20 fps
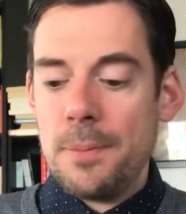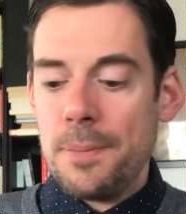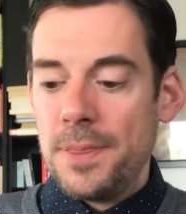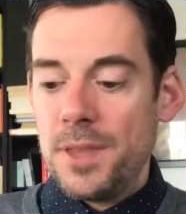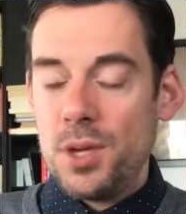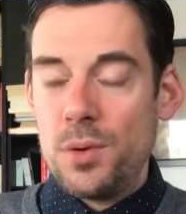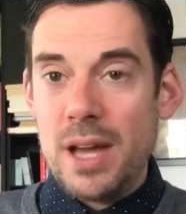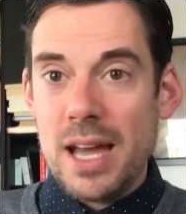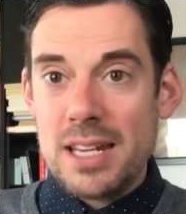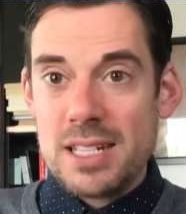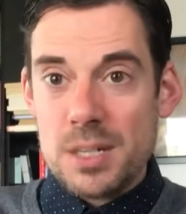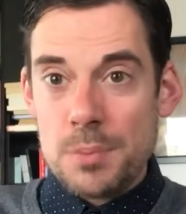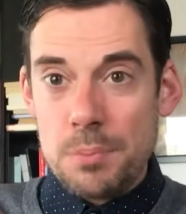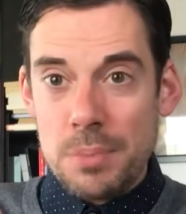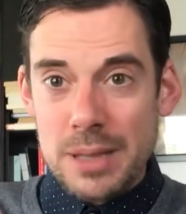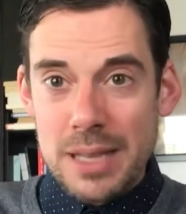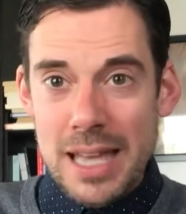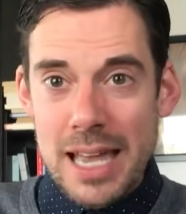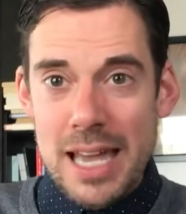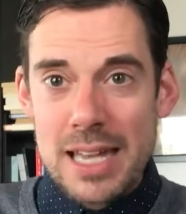You had to
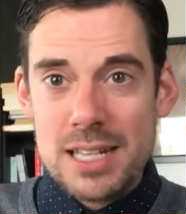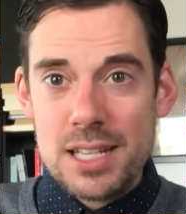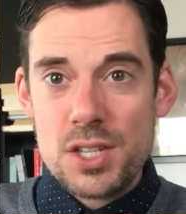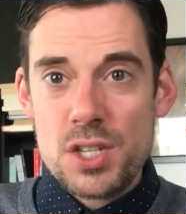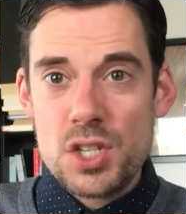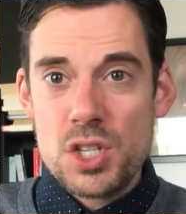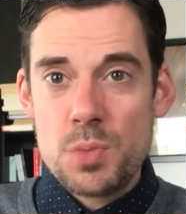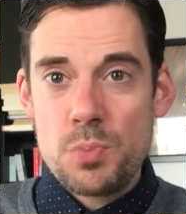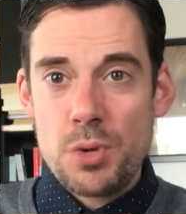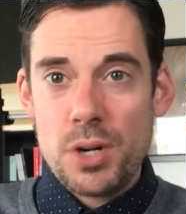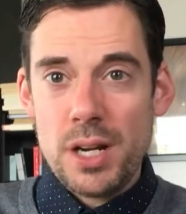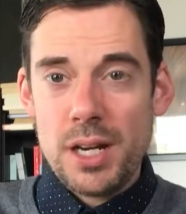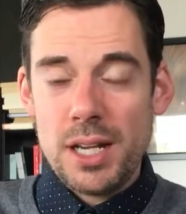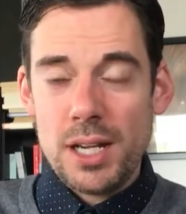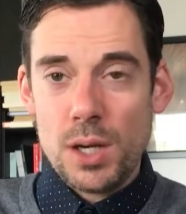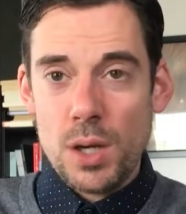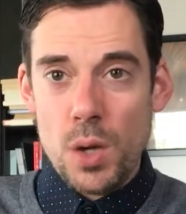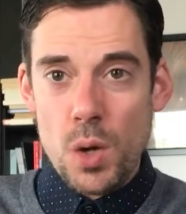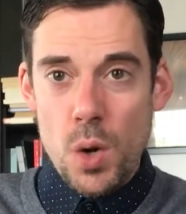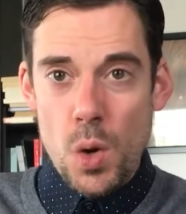plant in the spring,